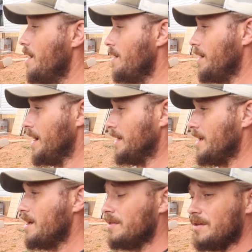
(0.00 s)
All right,
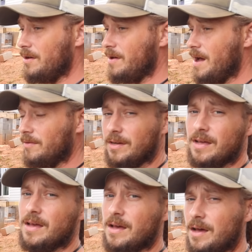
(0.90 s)
there you have it.
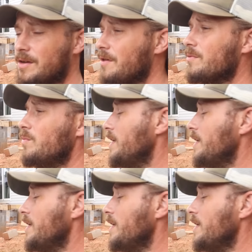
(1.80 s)
Another